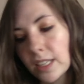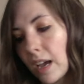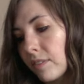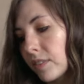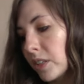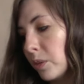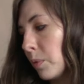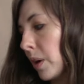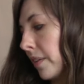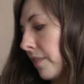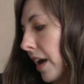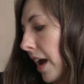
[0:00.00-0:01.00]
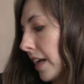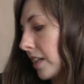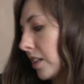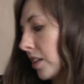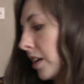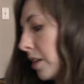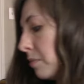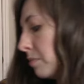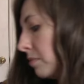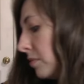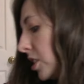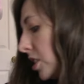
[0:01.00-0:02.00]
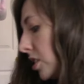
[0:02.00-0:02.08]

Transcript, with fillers: definitely one that I am